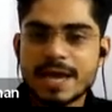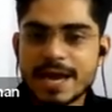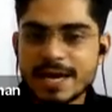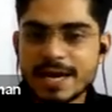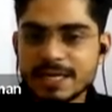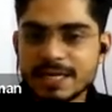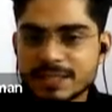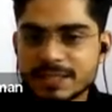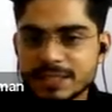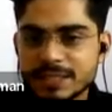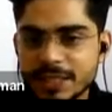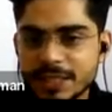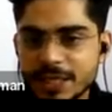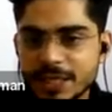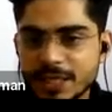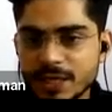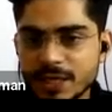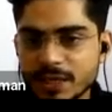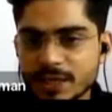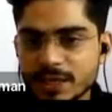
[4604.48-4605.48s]
and
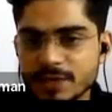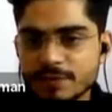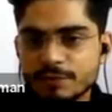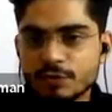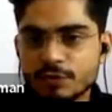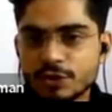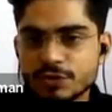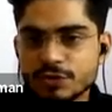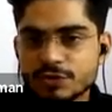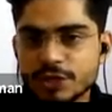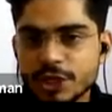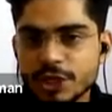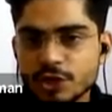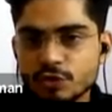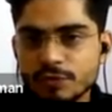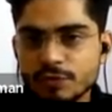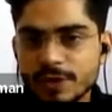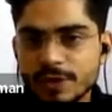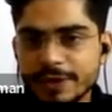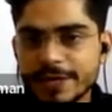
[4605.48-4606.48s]
c, for c you
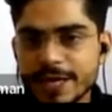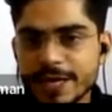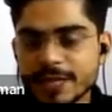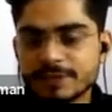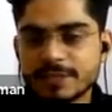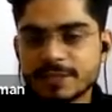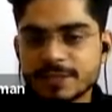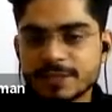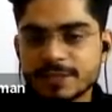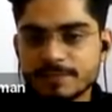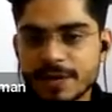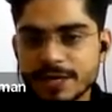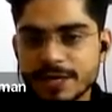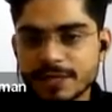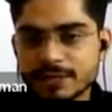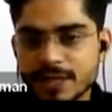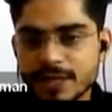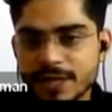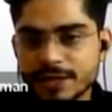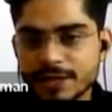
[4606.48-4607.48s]
will take this
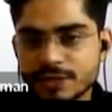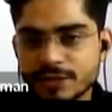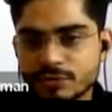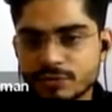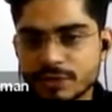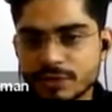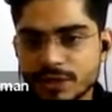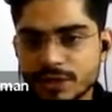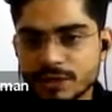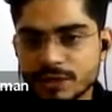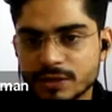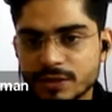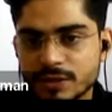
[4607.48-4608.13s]
minus r square.